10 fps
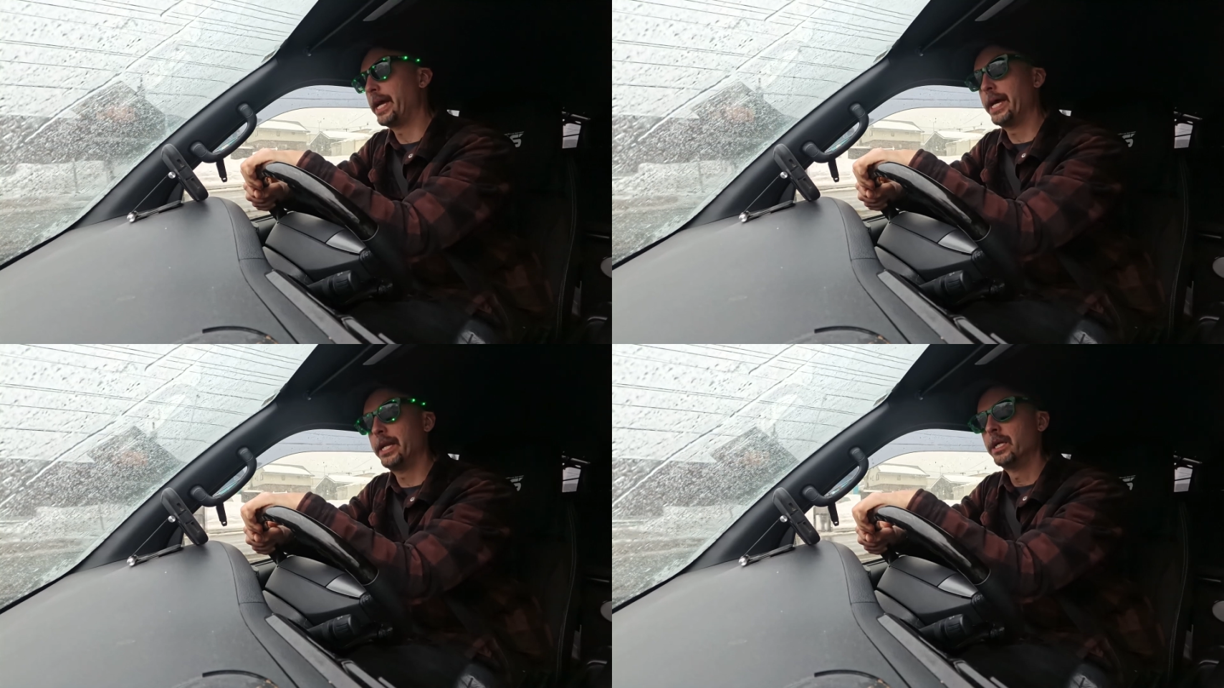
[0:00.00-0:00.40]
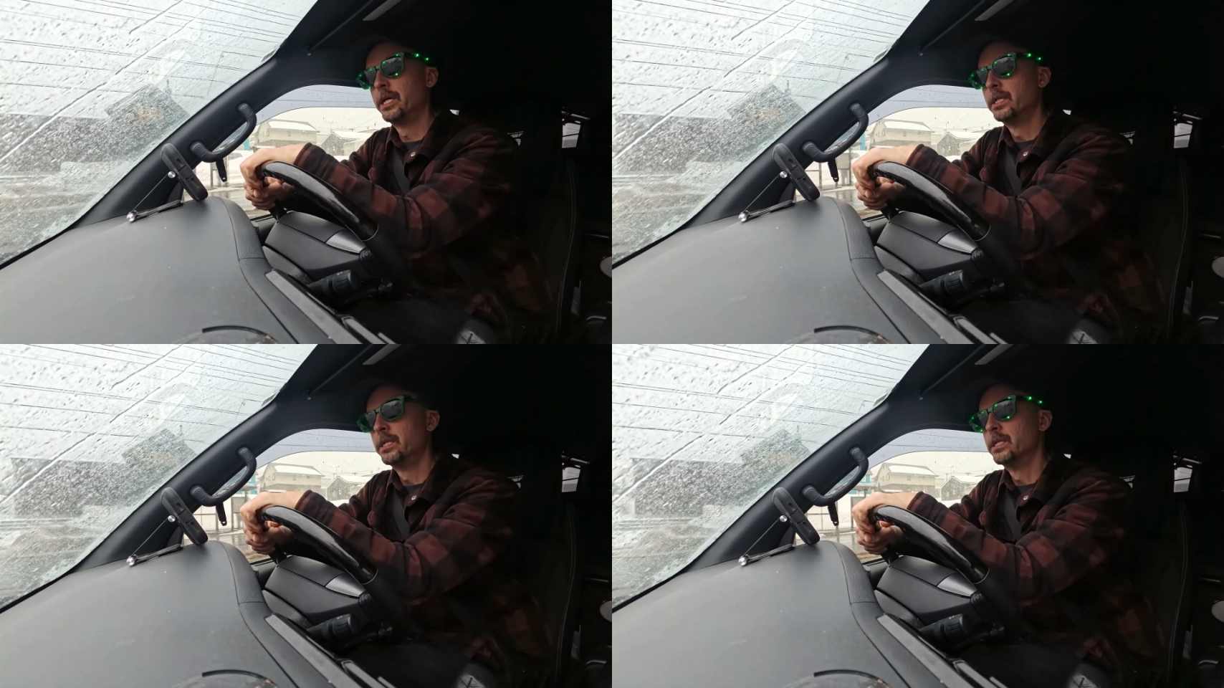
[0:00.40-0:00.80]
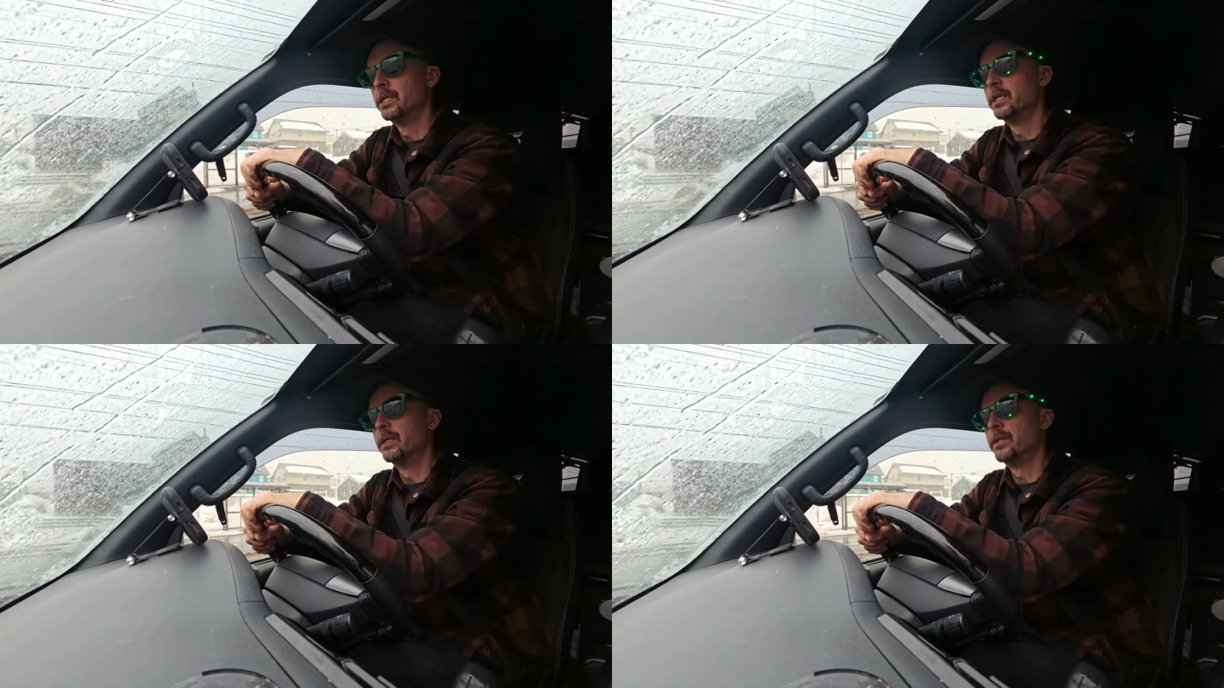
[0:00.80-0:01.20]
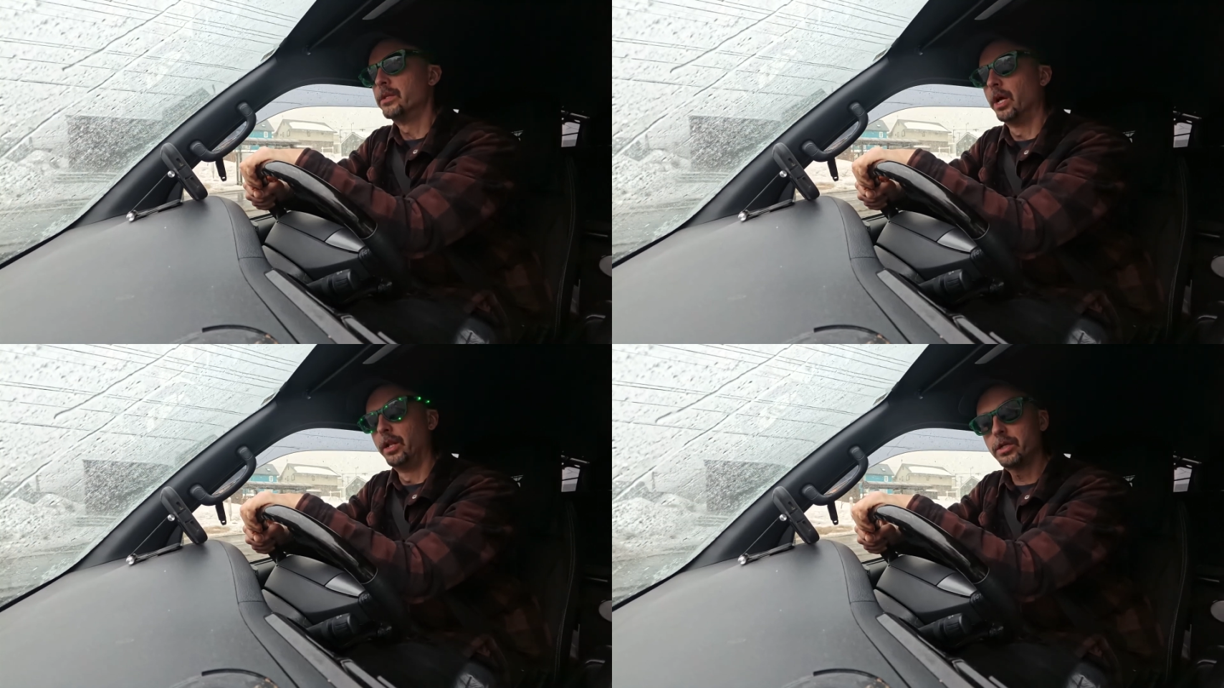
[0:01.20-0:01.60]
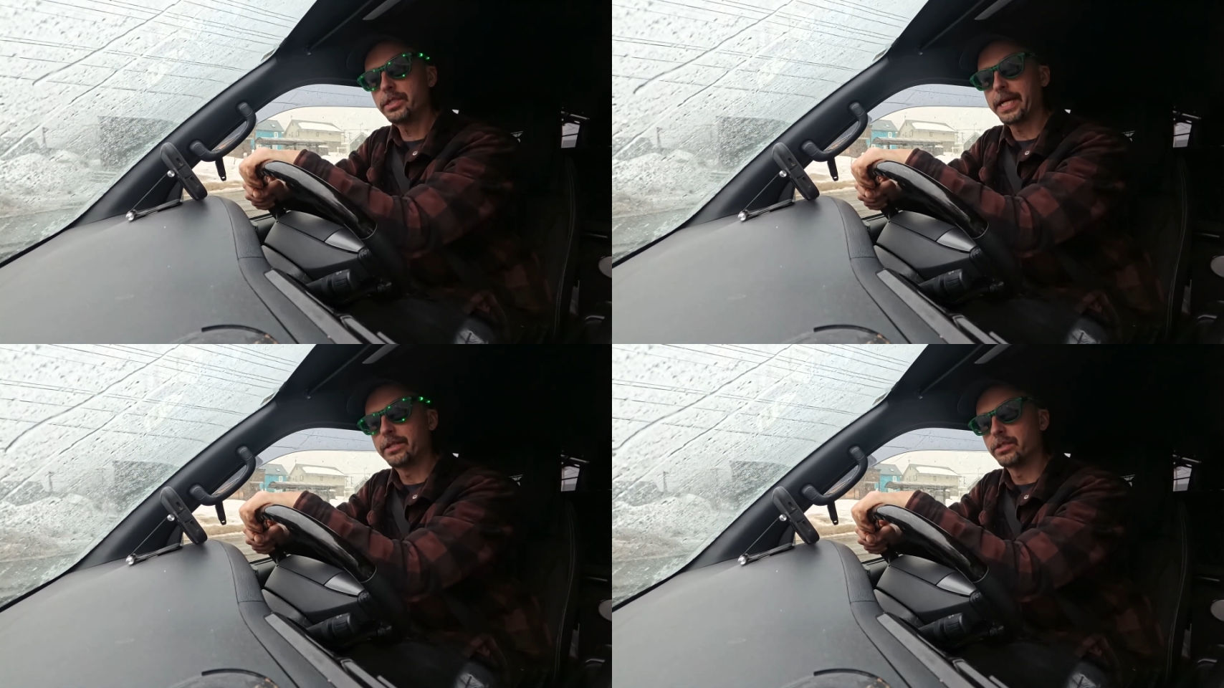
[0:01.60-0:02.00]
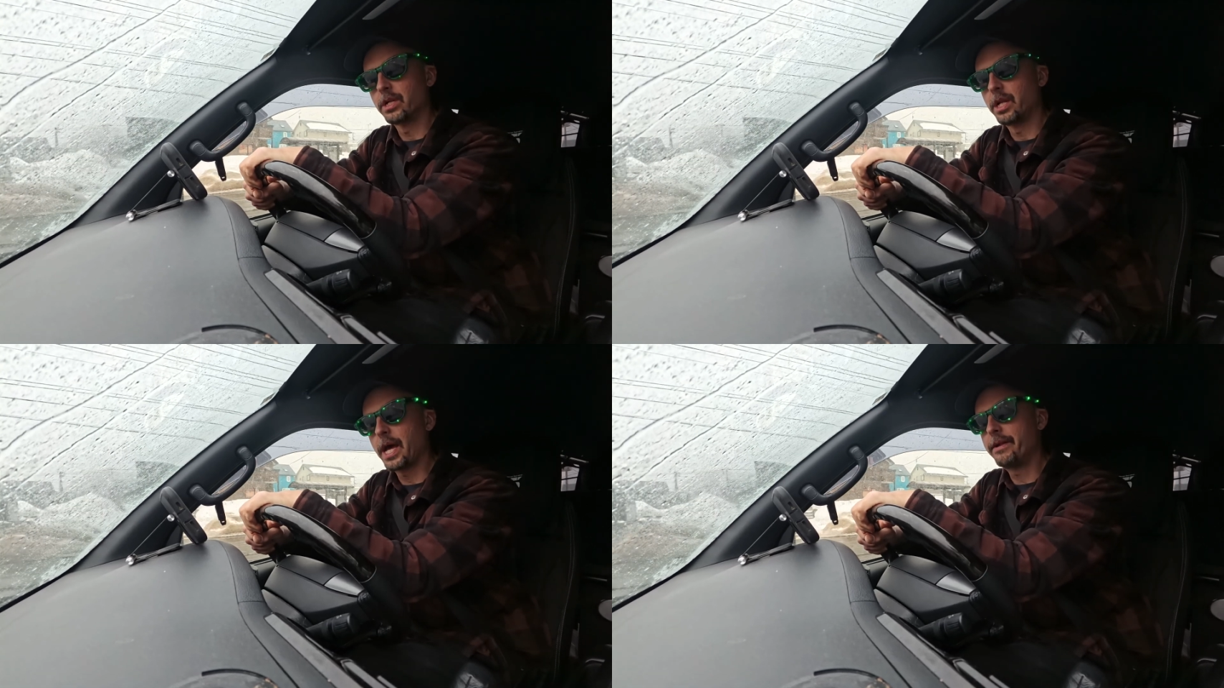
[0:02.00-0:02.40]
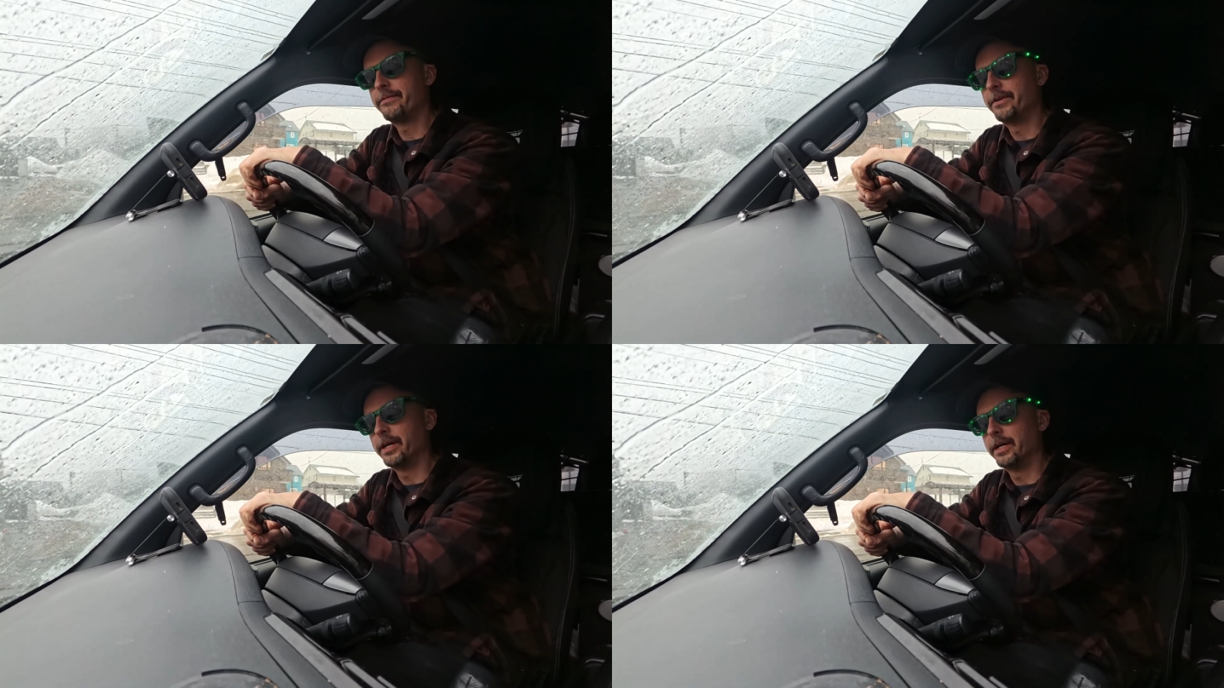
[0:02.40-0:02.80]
And it looks like there's a lot of